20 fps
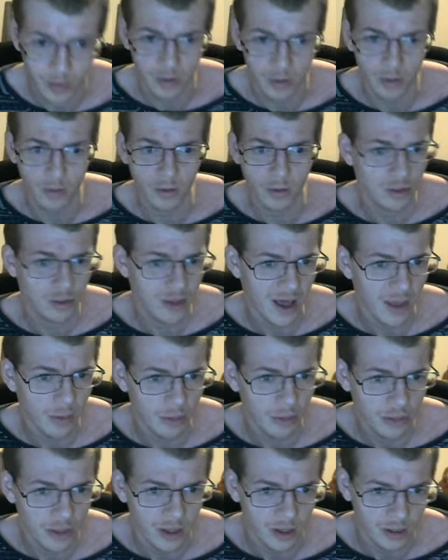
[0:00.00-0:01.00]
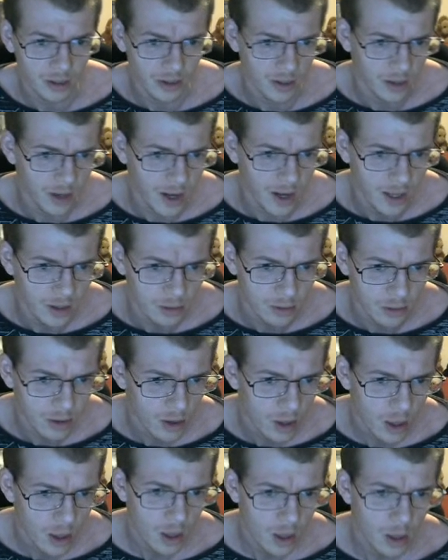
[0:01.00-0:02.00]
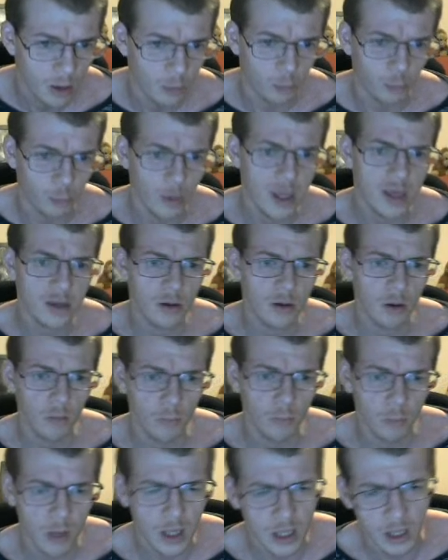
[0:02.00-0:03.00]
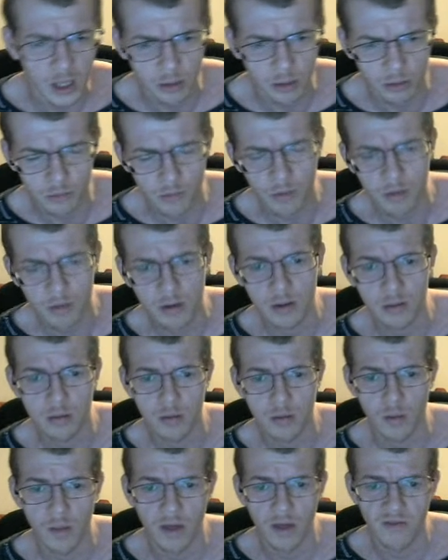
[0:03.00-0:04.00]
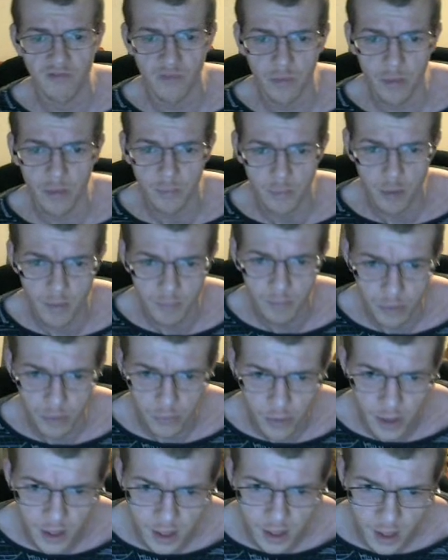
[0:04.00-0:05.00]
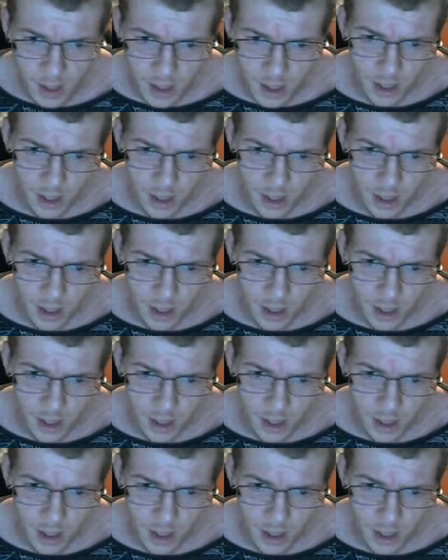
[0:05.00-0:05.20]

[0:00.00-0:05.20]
Connor Townsend an 8. Week on week he's growing into life in the Premier League.